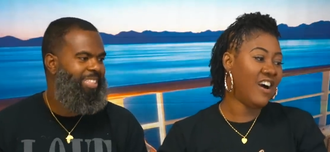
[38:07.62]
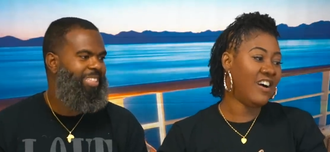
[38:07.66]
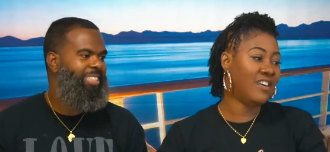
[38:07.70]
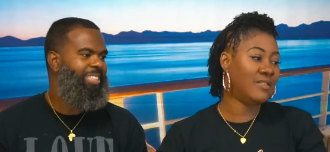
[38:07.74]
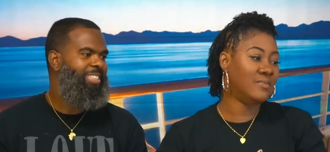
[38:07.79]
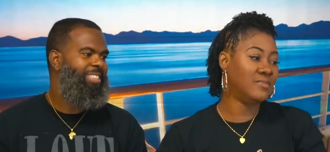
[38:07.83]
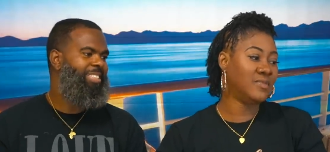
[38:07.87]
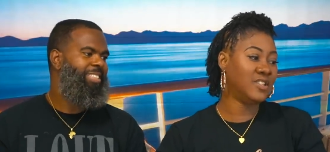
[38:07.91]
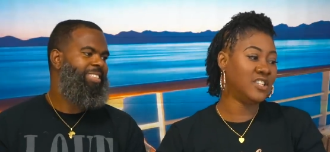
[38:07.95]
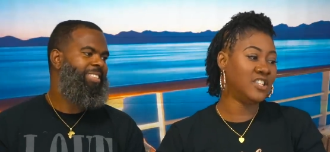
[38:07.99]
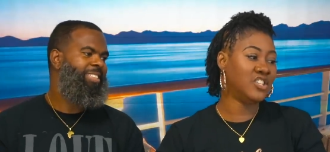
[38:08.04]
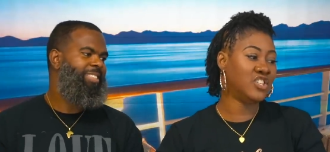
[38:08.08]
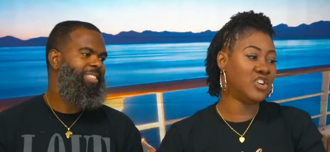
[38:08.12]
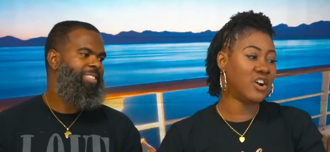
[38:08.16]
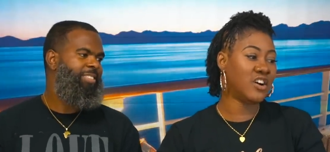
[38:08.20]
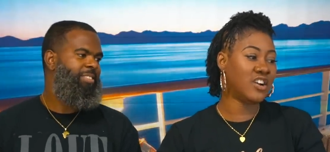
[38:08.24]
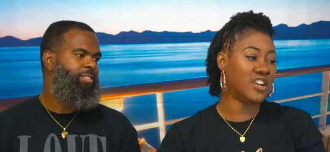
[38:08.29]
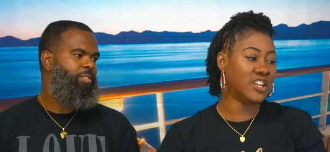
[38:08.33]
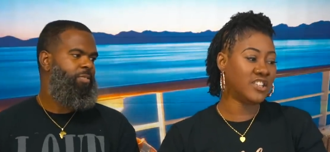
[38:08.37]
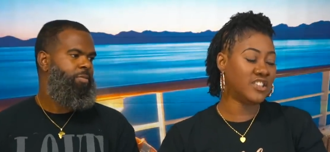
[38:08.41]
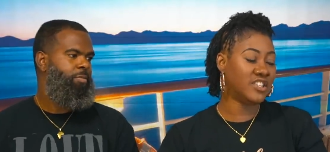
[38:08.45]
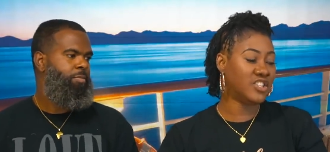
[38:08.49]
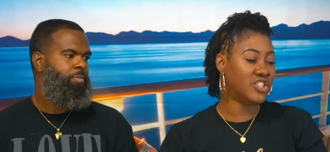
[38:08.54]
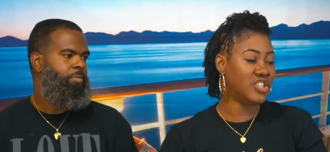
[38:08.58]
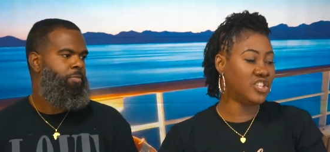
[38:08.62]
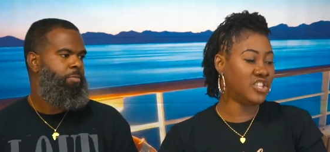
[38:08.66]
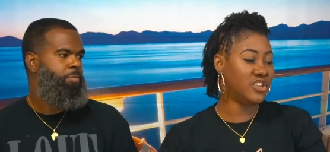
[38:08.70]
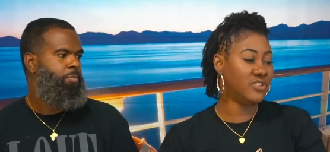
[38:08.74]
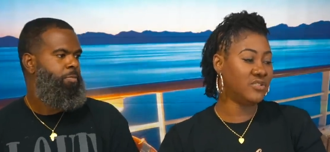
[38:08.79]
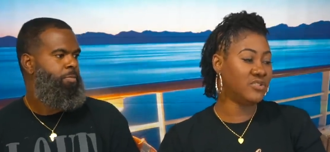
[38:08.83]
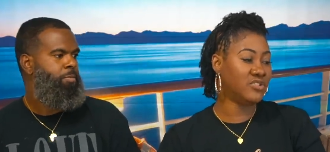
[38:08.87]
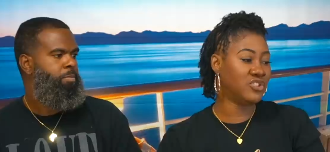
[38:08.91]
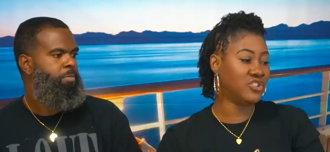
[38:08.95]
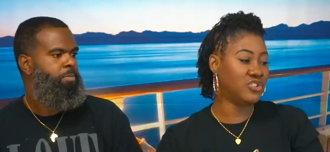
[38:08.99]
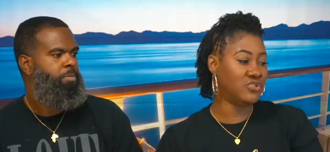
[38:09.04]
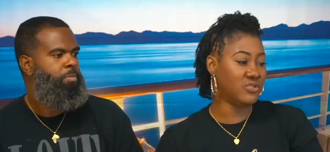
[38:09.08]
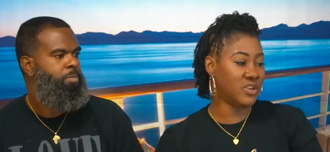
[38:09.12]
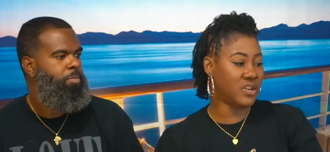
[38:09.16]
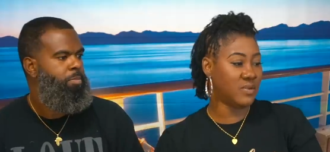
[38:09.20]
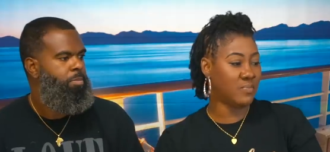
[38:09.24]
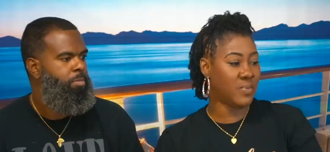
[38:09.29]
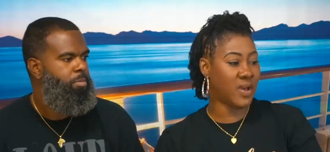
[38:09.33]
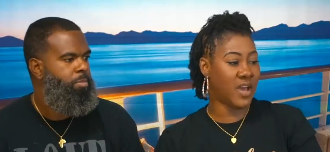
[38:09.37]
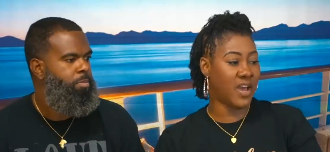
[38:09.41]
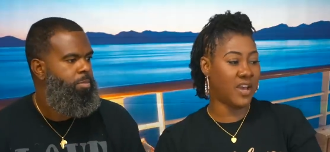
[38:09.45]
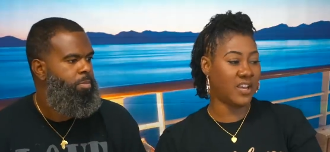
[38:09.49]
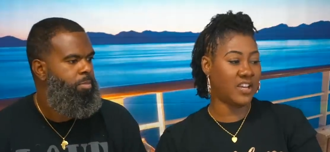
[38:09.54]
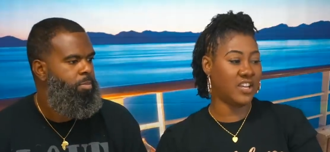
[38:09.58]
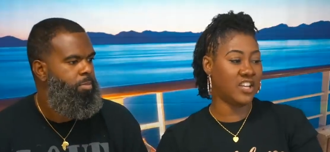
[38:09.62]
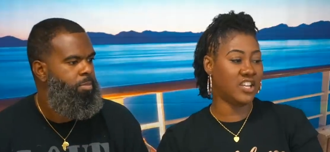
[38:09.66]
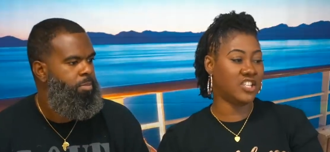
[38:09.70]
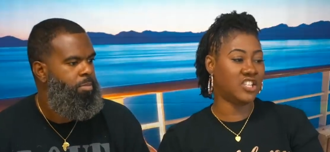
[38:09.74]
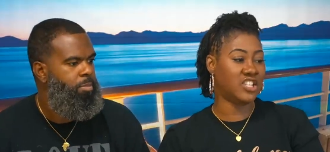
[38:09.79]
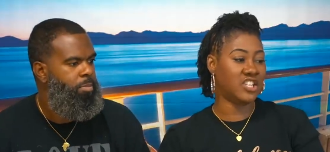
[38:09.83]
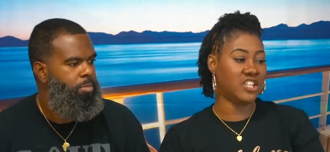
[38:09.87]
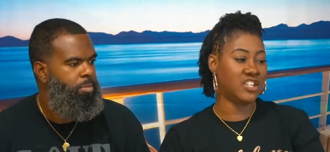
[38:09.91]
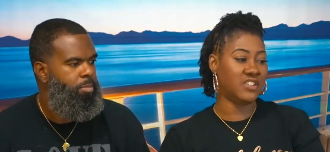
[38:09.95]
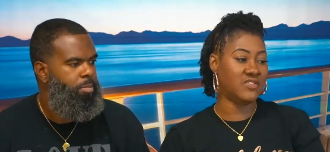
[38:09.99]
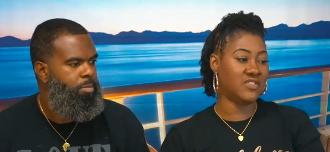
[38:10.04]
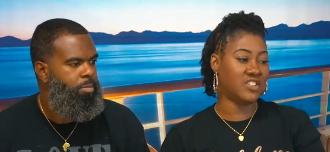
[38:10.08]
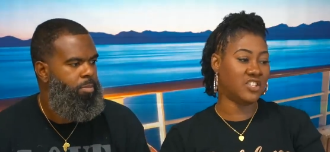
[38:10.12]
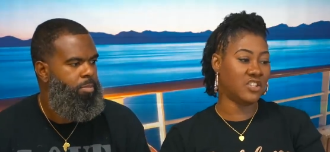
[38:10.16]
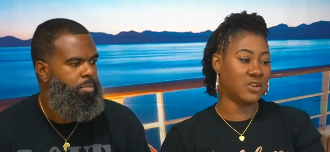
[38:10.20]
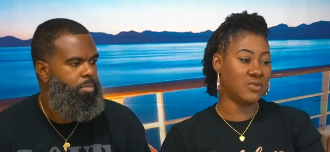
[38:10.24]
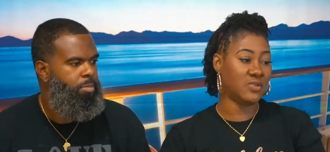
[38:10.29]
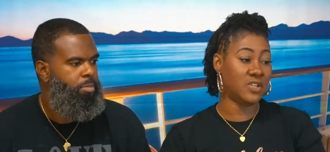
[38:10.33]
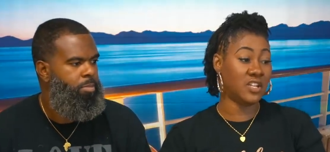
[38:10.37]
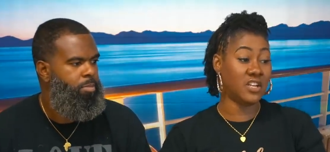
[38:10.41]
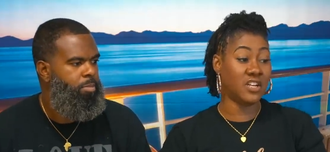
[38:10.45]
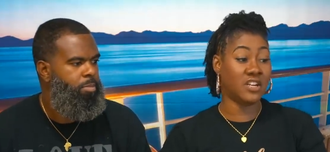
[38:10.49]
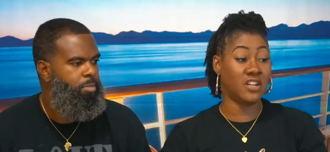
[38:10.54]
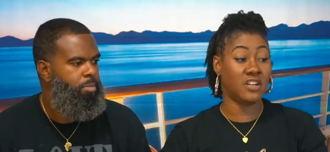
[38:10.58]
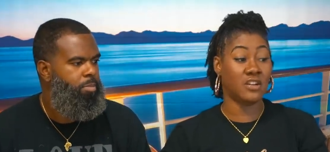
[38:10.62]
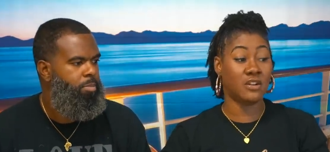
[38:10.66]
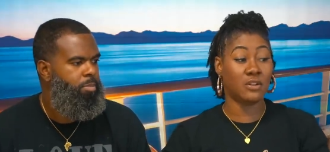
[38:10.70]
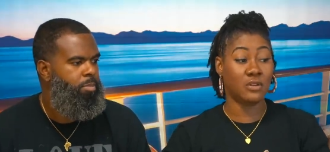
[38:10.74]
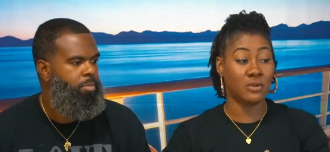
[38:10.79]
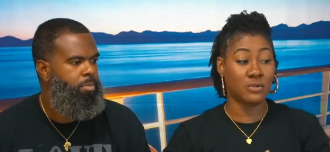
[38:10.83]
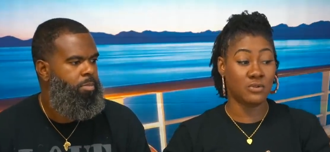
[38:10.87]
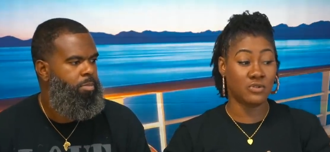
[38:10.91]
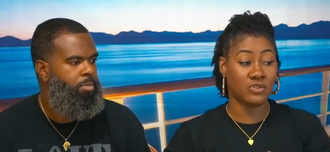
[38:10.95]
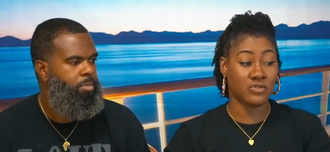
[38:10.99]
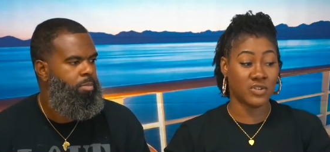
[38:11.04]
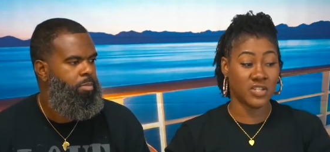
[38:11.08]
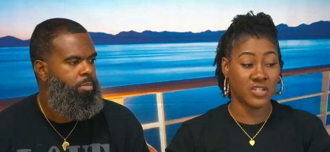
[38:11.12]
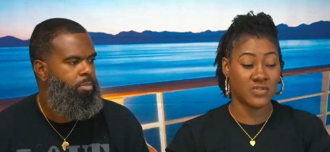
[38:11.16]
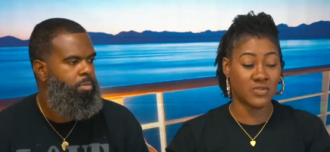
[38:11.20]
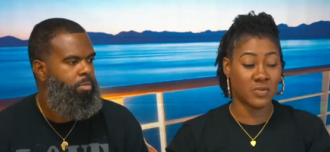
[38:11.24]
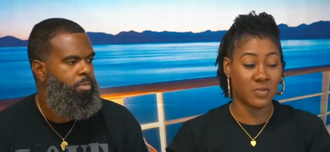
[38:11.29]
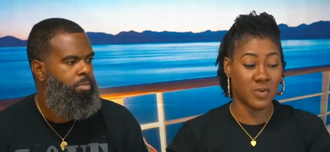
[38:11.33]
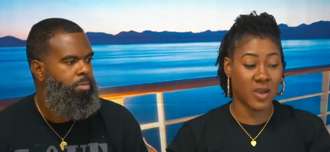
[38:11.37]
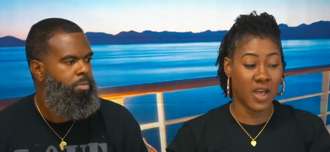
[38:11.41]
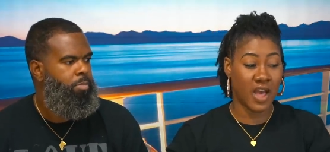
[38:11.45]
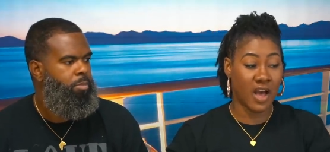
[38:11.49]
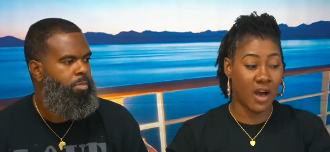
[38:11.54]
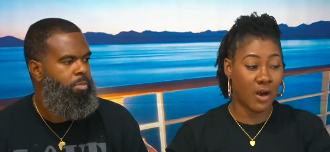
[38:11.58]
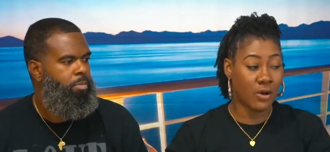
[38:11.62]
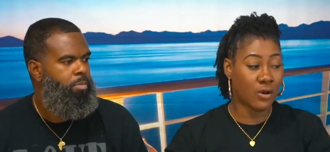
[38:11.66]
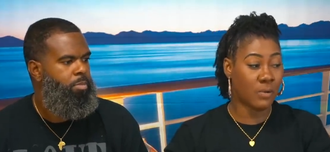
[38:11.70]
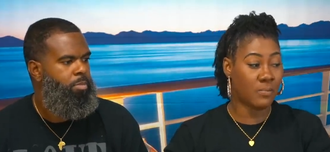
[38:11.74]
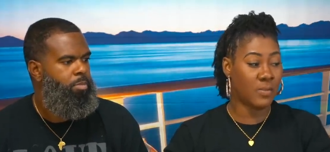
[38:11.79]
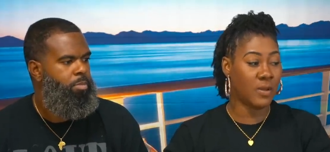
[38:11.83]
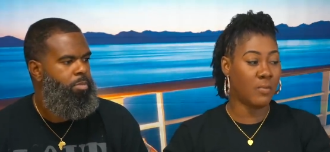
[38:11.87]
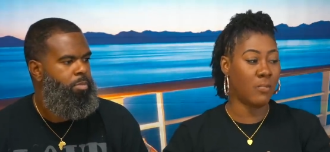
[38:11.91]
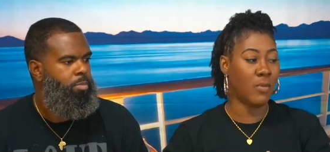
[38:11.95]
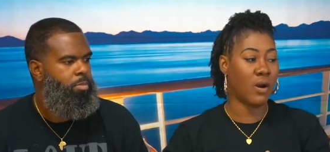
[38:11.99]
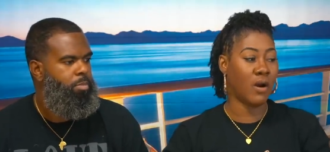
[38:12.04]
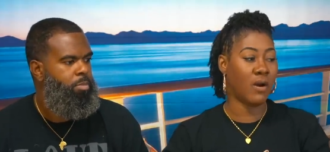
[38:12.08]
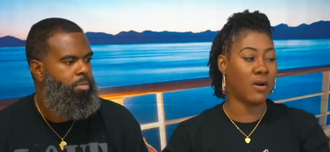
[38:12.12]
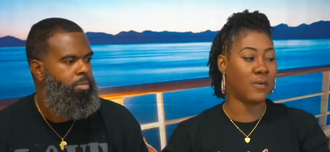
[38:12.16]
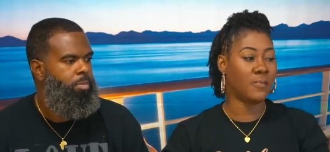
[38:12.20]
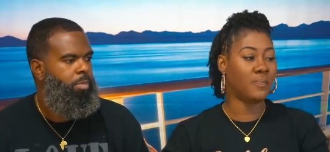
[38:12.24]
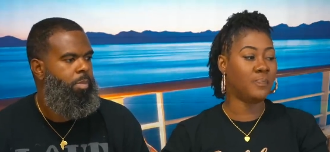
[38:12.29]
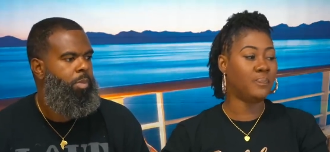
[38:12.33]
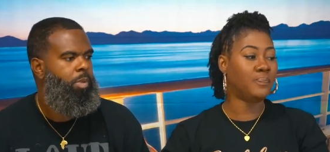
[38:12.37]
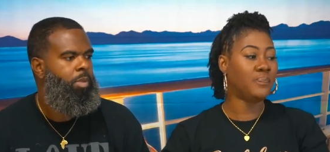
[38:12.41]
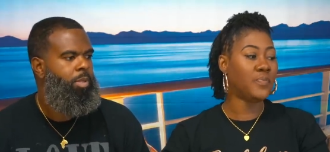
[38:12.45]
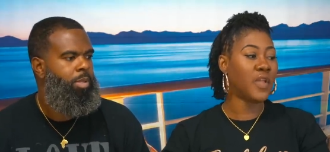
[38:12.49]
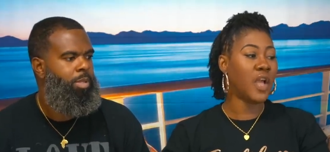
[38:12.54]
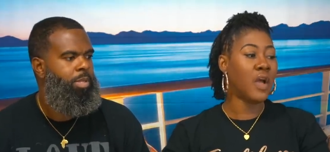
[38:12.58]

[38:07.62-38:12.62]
Speaker 1: um, did y'all get the Cheers drink package? And if so, did it include drinks from the Alchemy Bar?